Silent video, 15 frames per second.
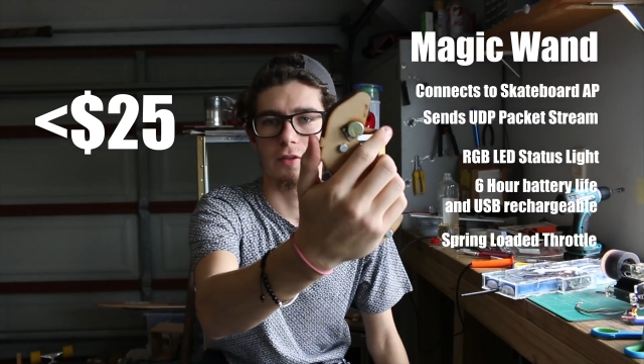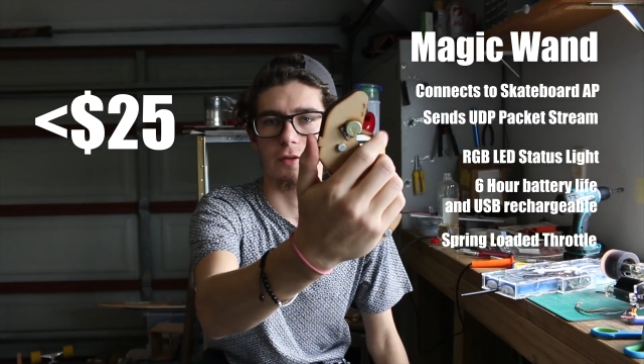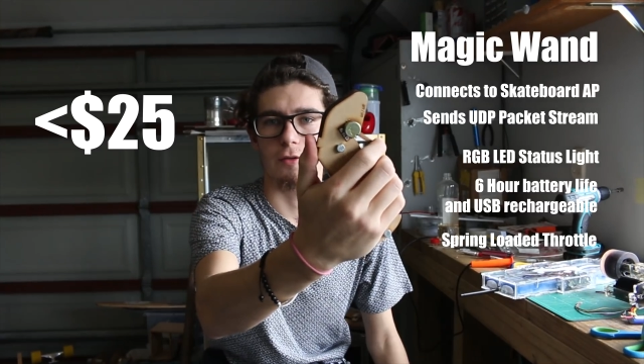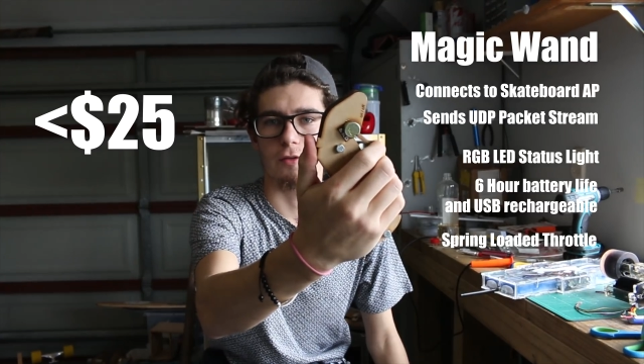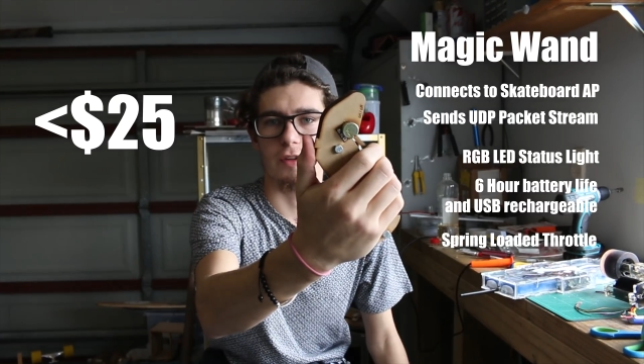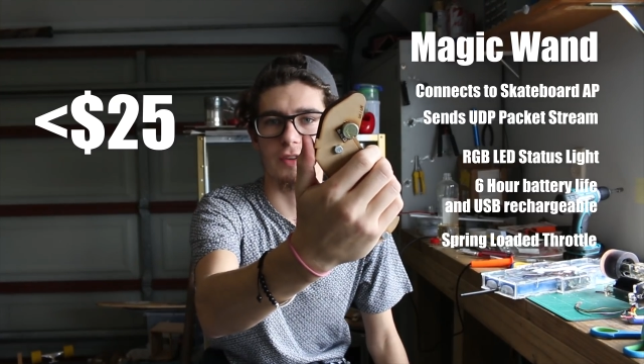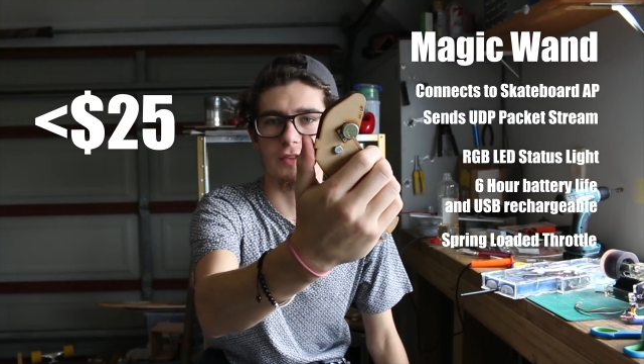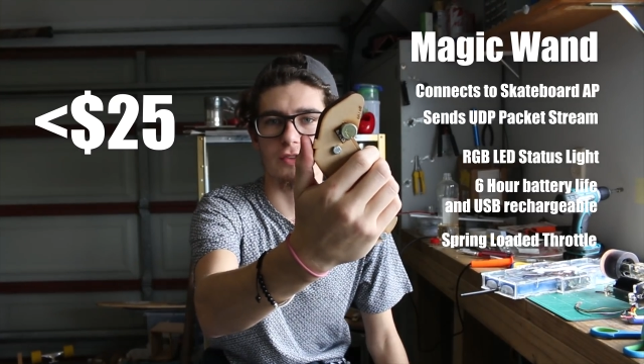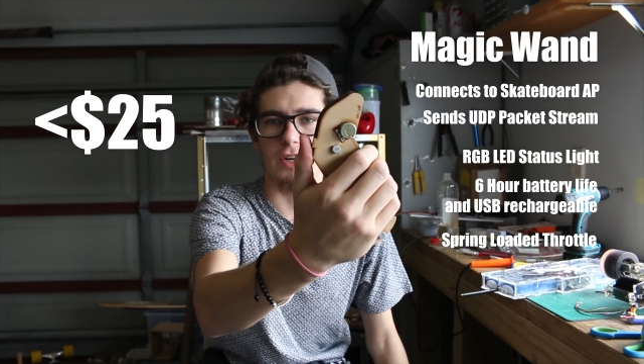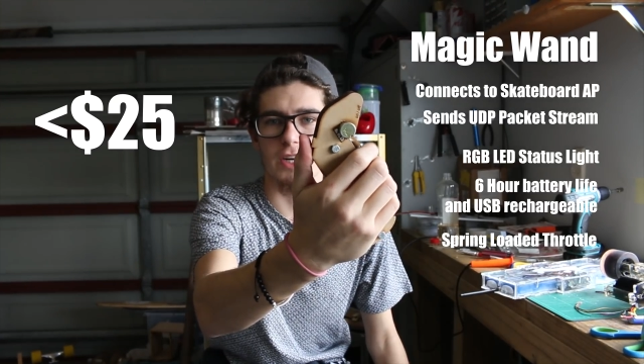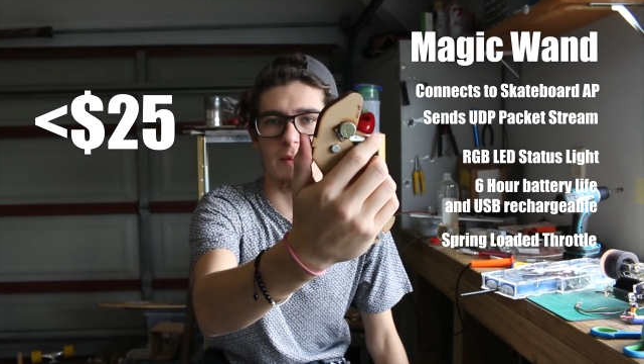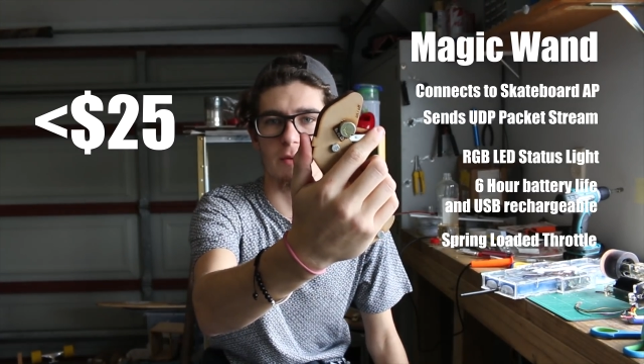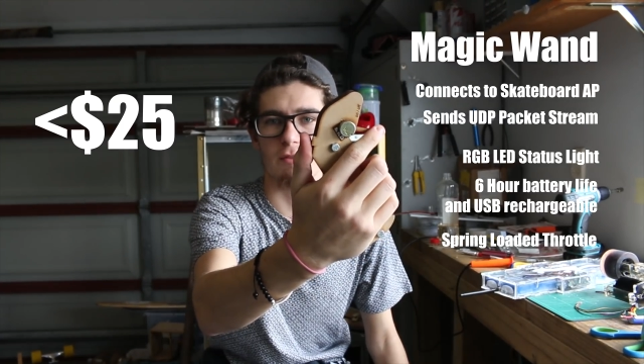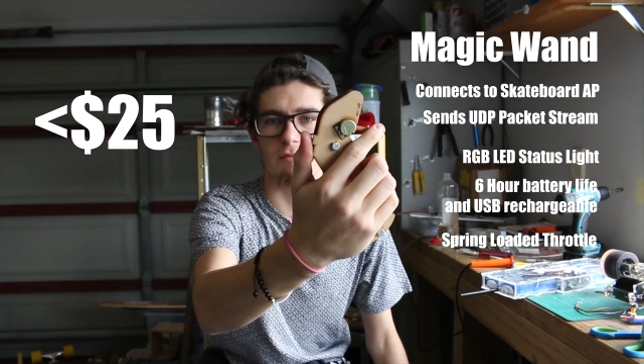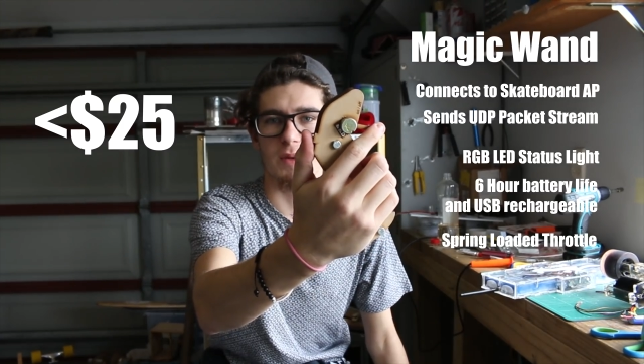through this
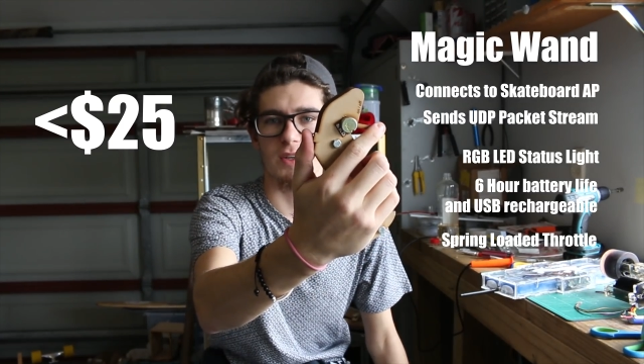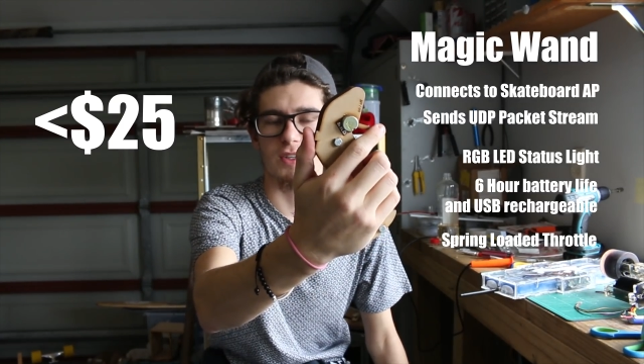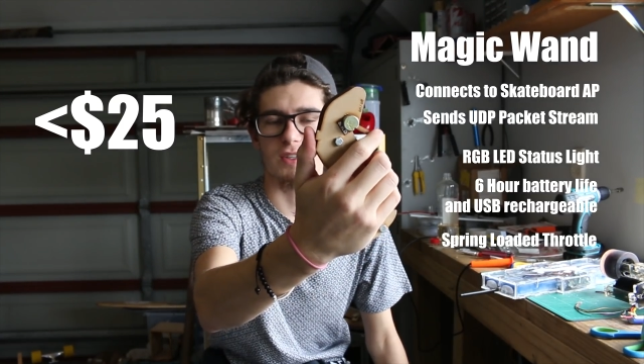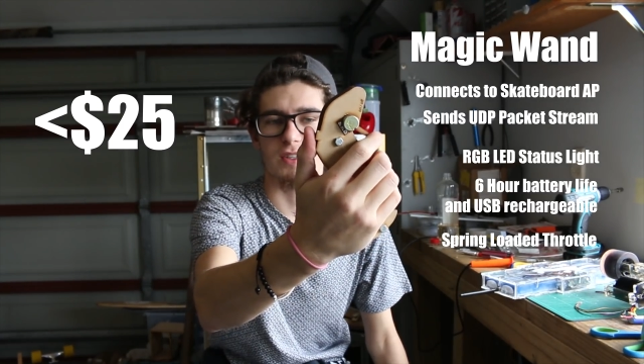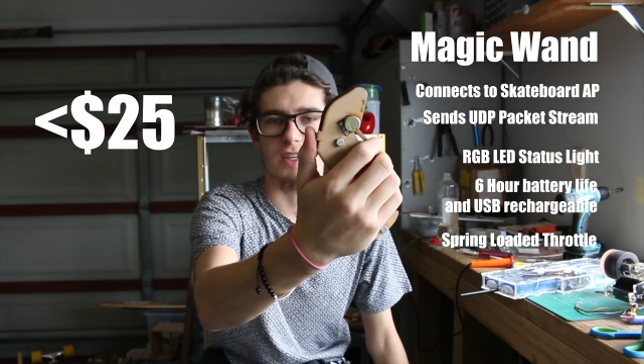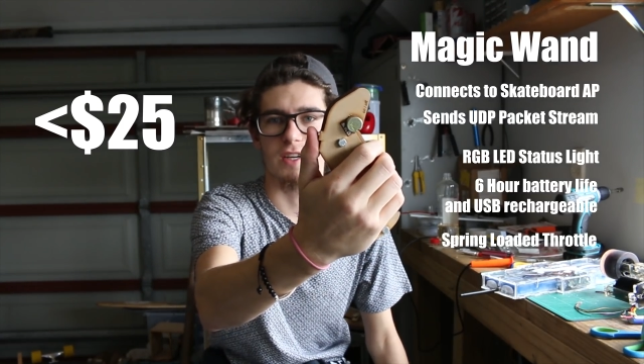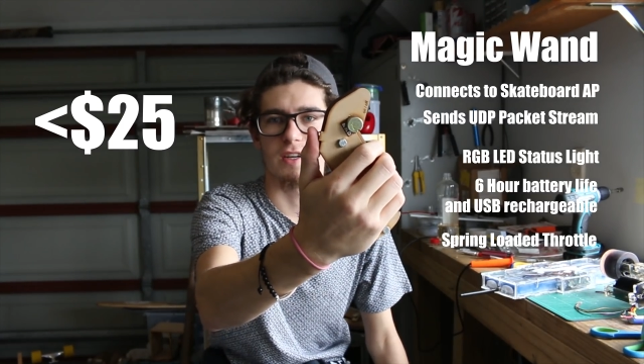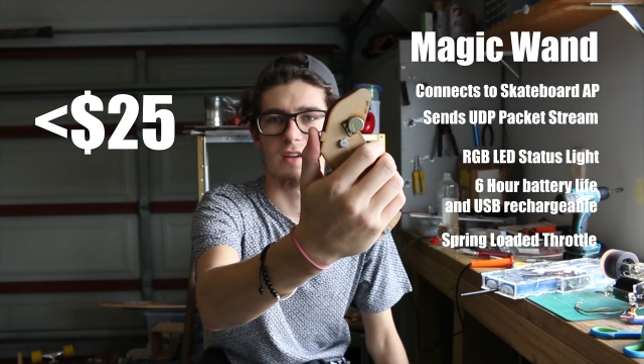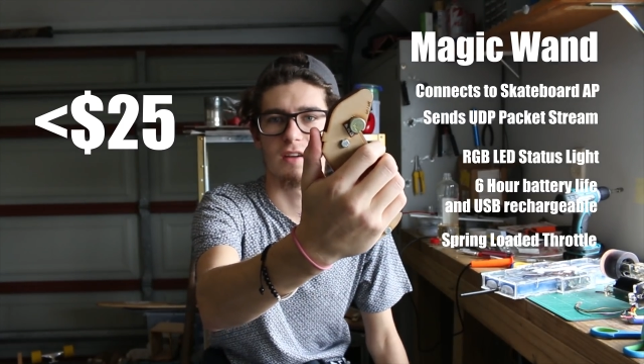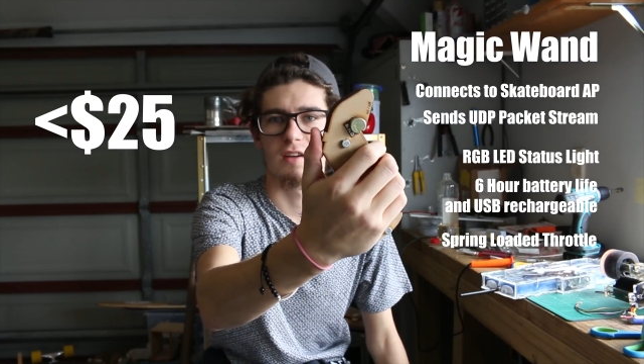trigger movement just here.